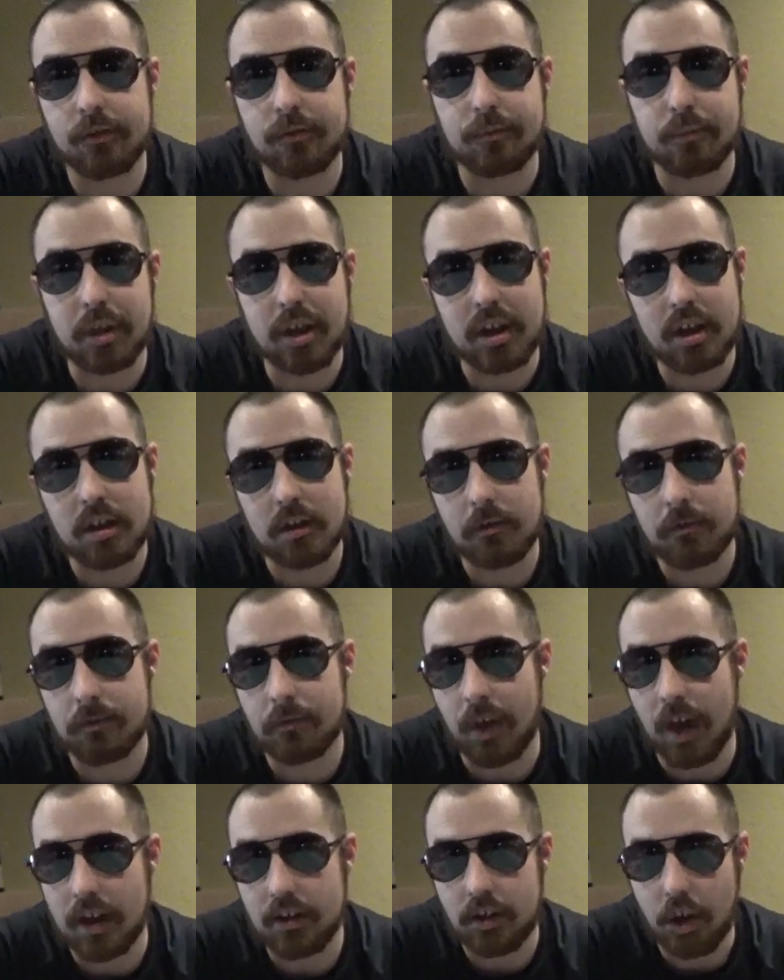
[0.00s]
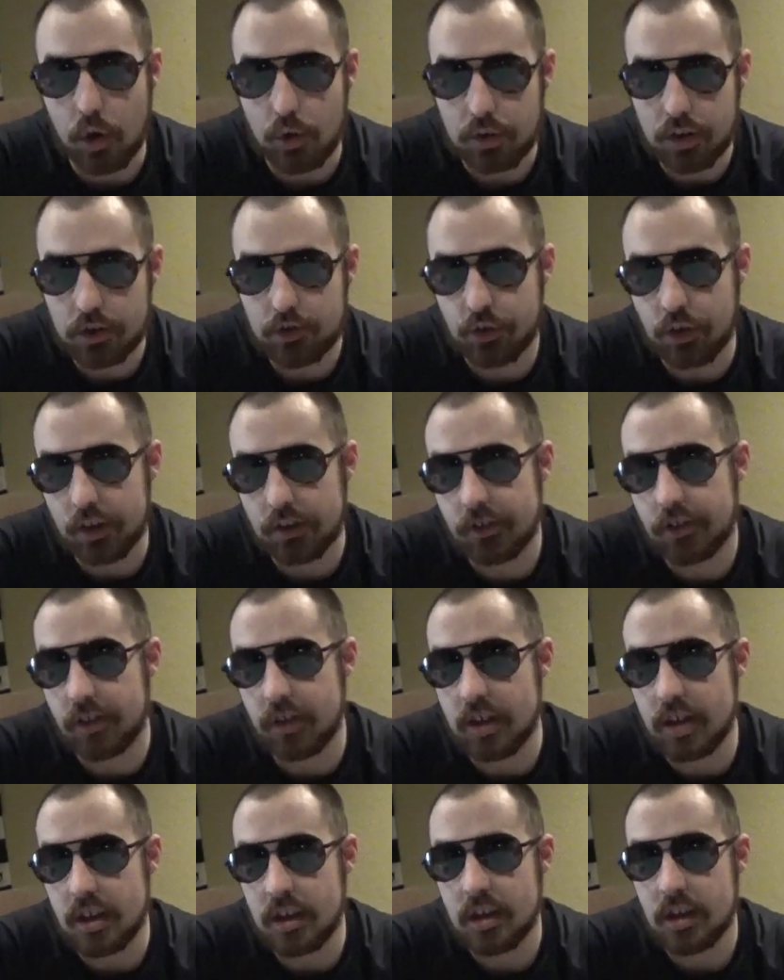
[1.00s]
me if I don't address
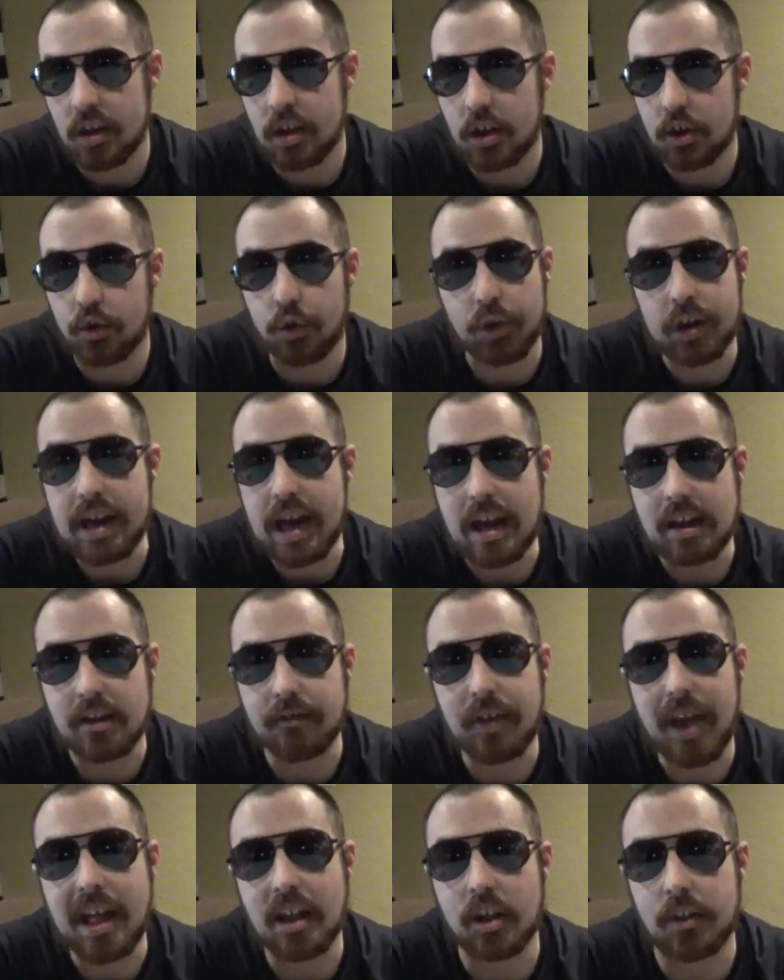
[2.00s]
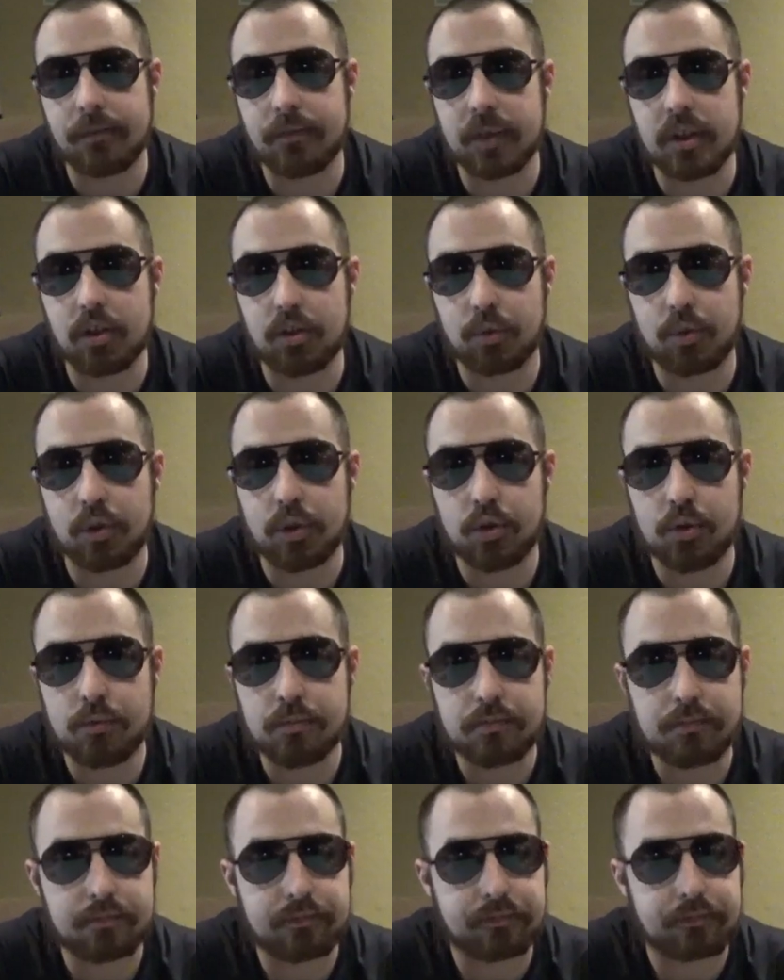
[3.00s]
the creative elephant in the
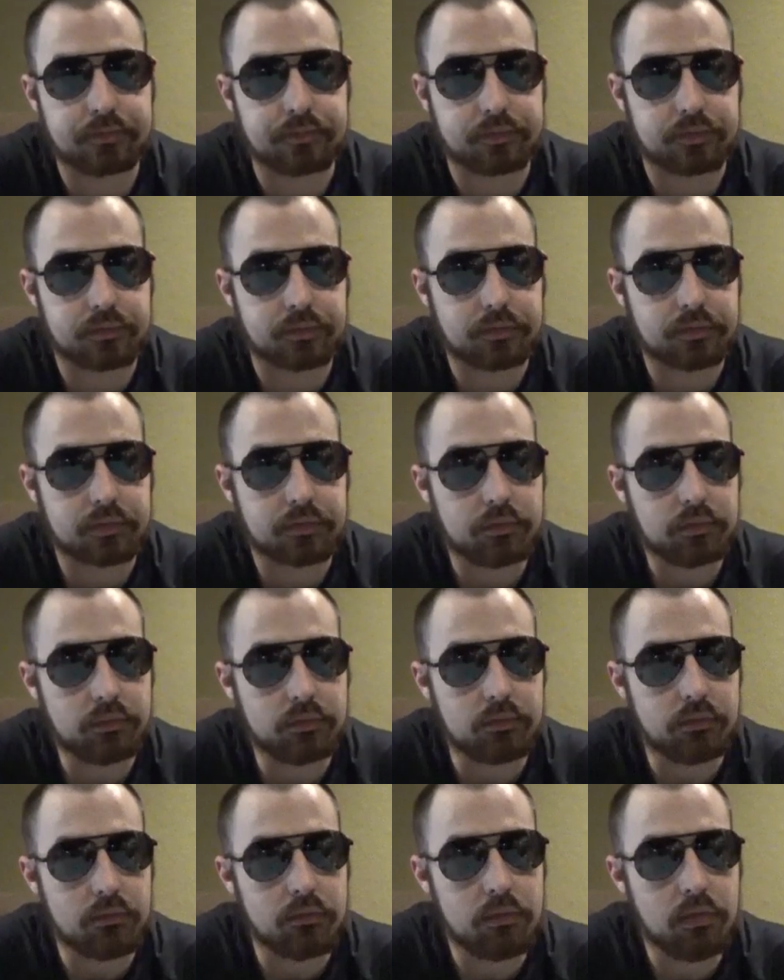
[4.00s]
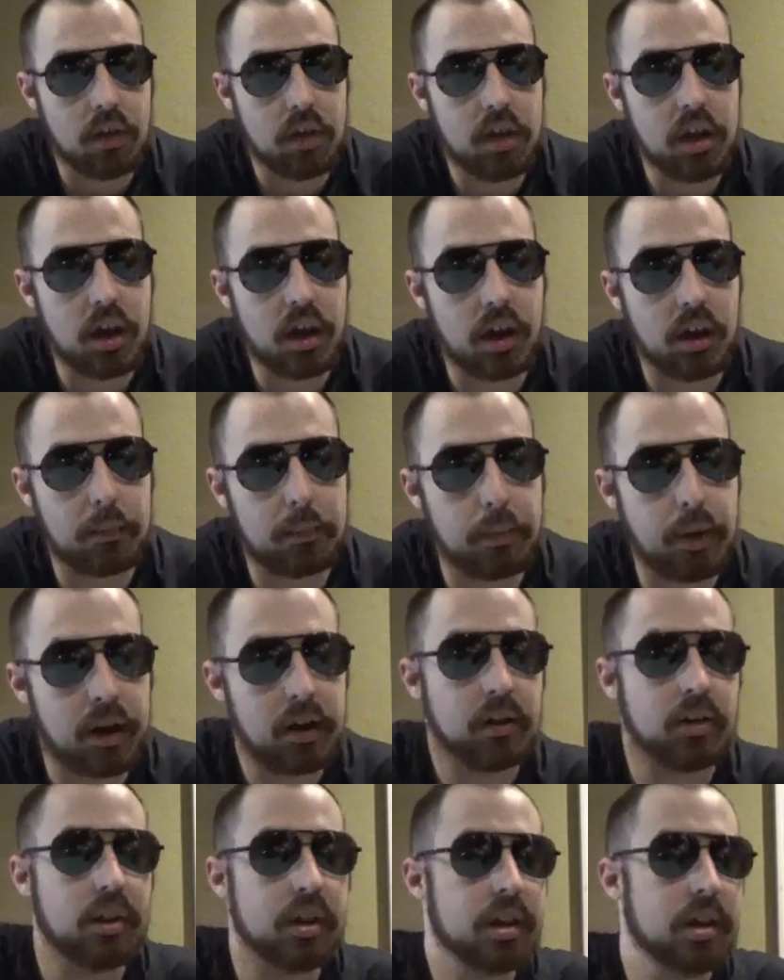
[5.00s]
room. Yeah,
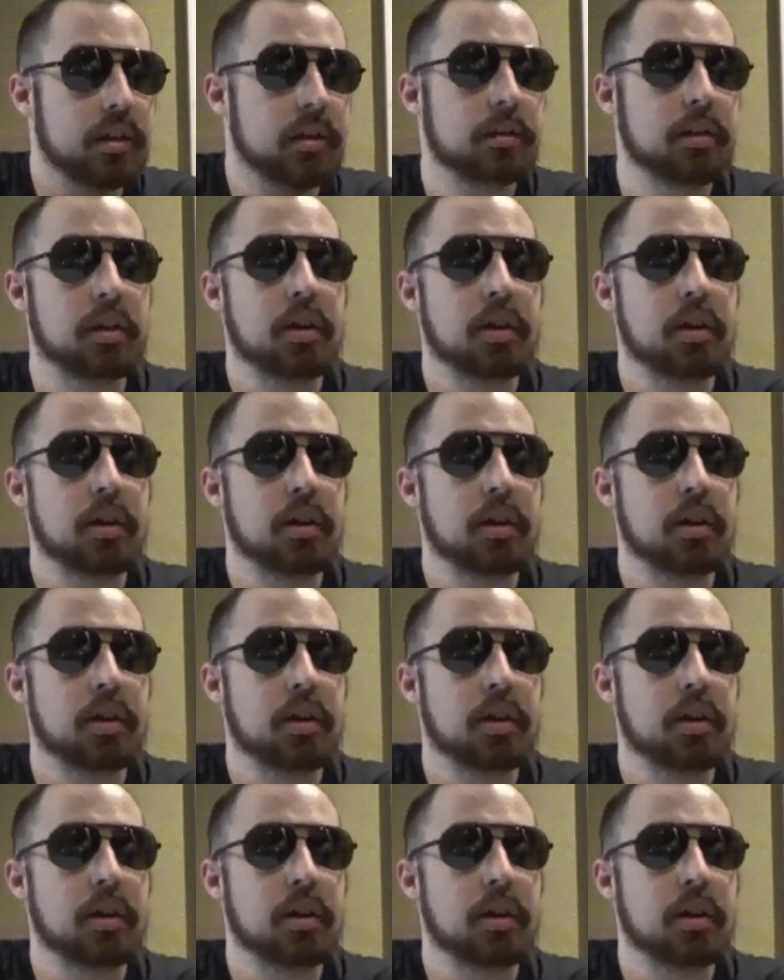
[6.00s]
apparently